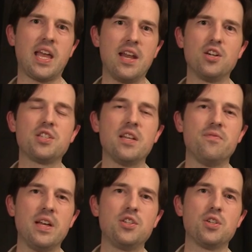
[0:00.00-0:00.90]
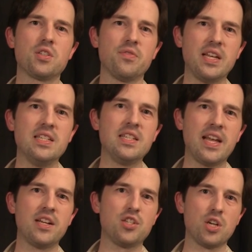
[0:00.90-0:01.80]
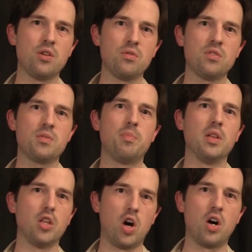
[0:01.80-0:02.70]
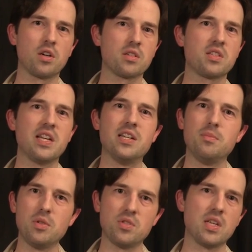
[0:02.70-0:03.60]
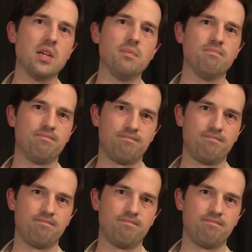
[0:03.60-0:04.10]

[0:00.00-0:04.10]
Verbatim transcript: Kenner's Adventures of Indiana Jones belongs in a museum.